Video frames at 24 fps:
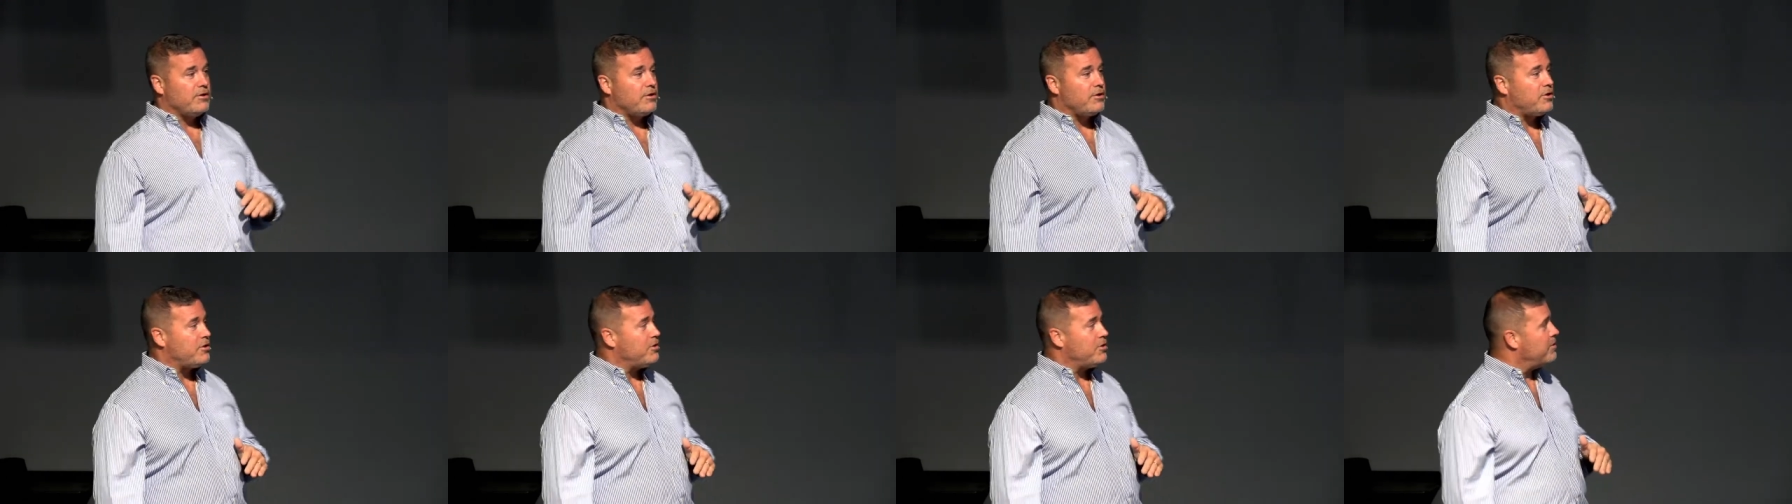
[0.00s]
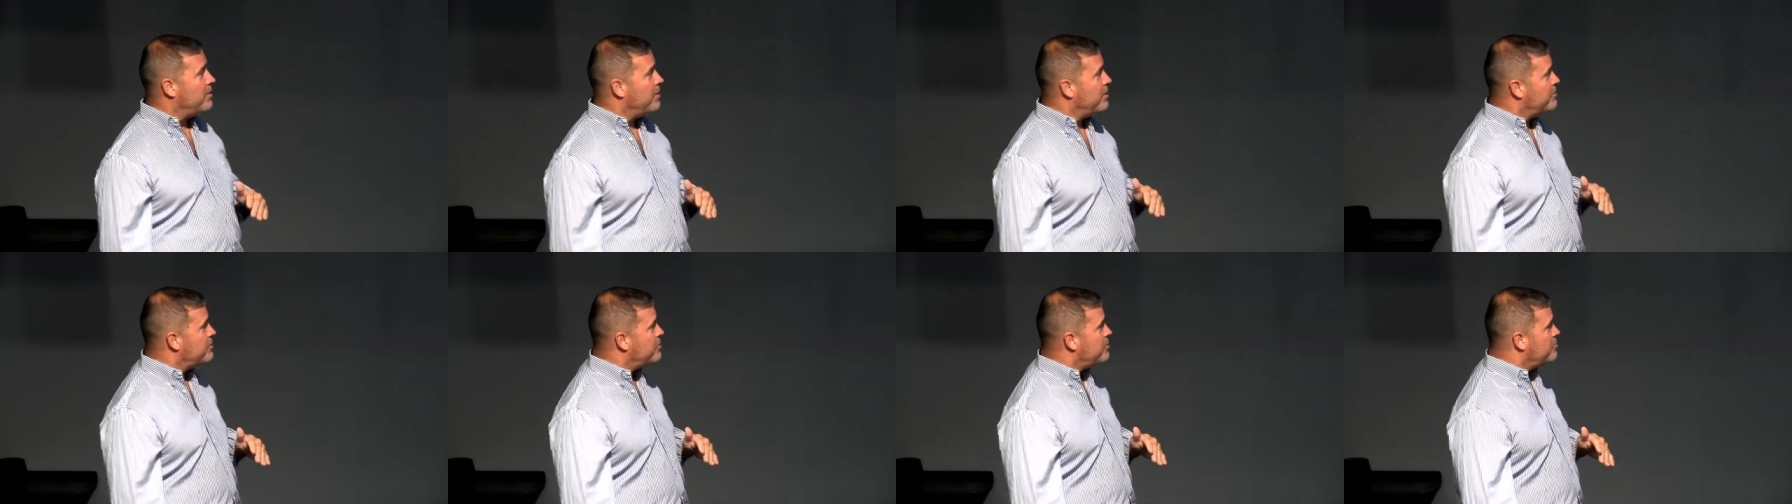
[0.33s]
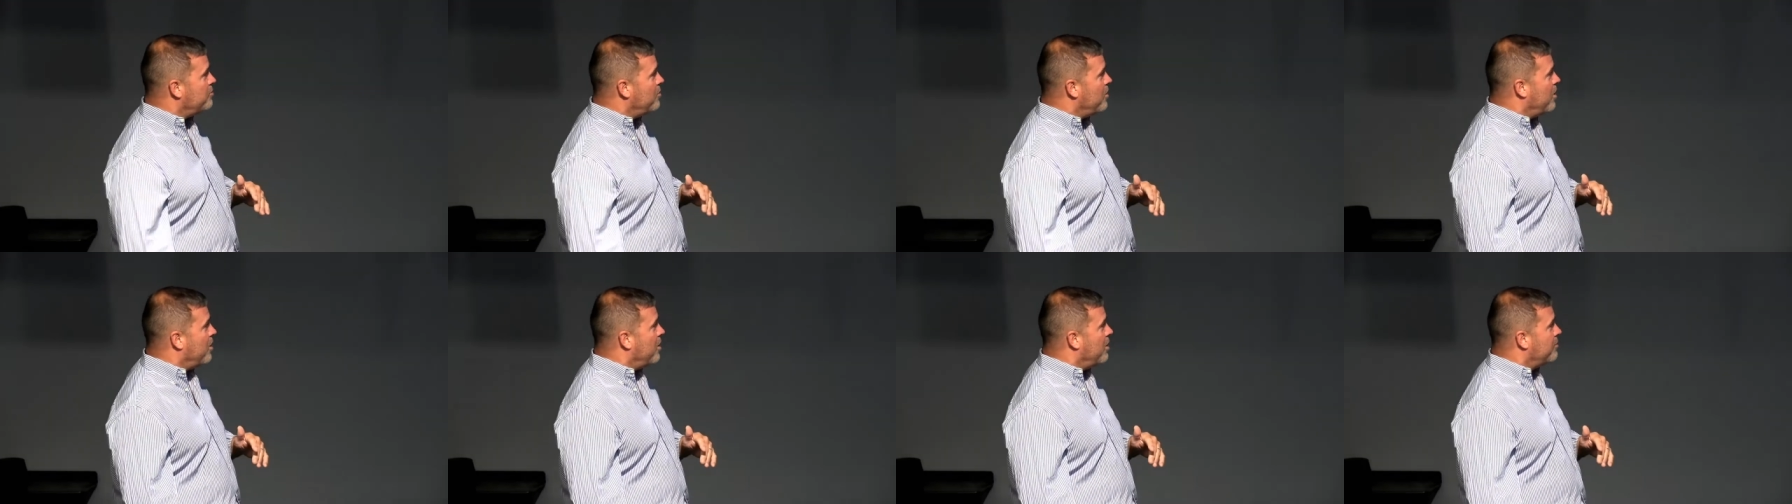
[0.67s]
cute and
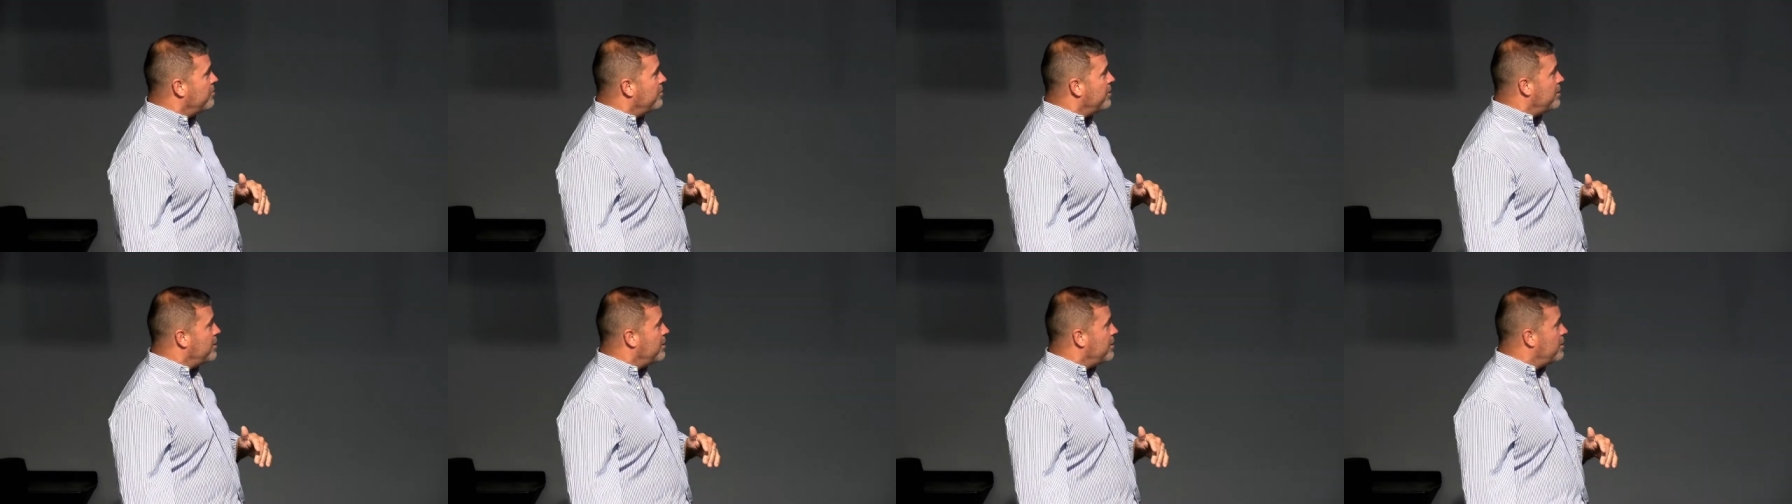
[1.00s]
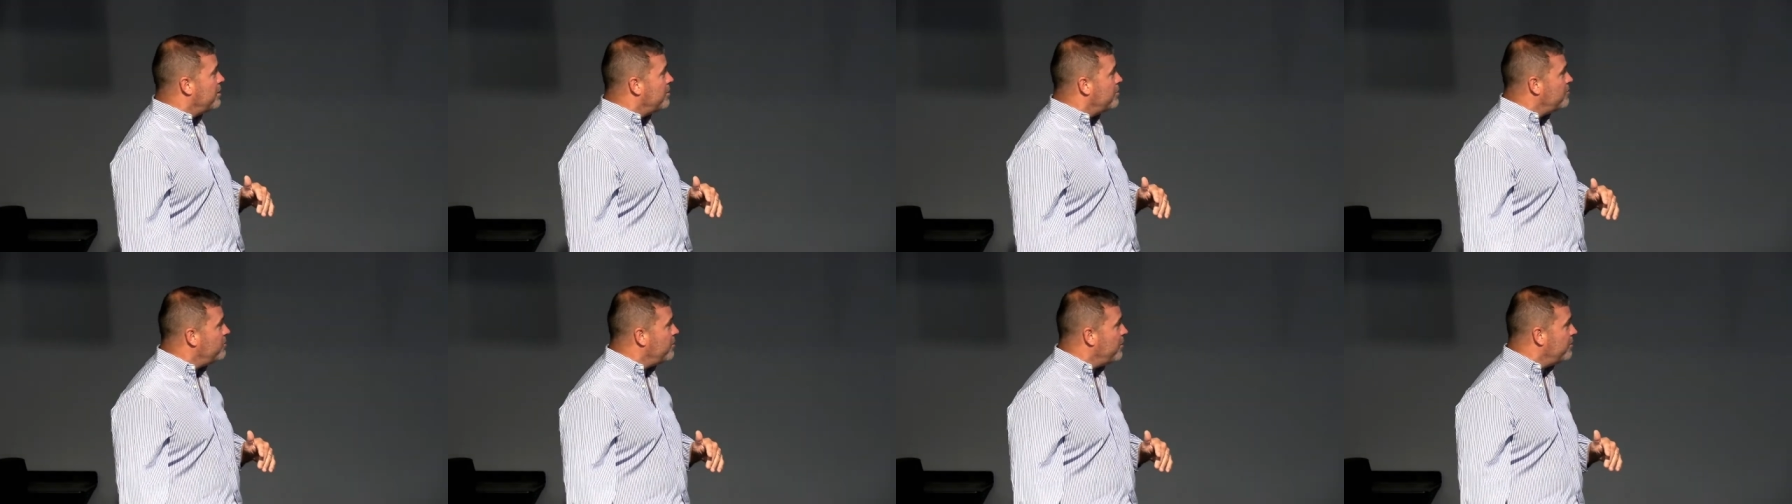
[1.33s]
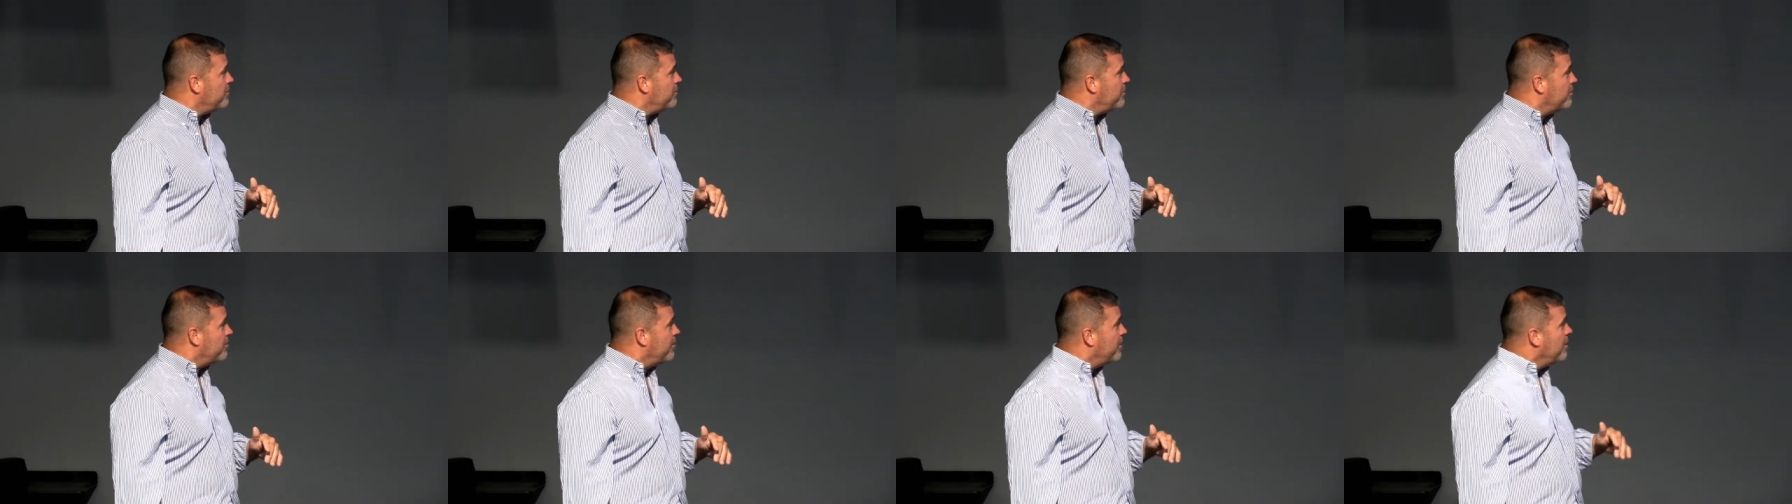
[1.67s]
small. We can control
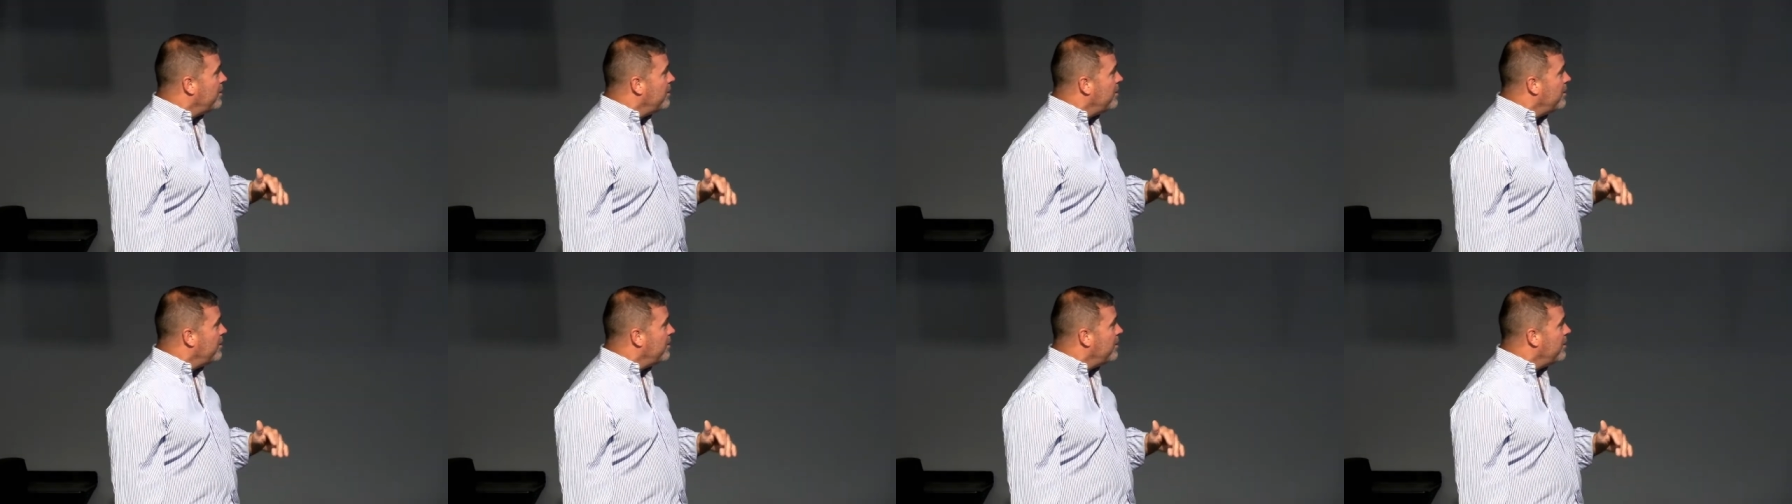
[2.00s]
them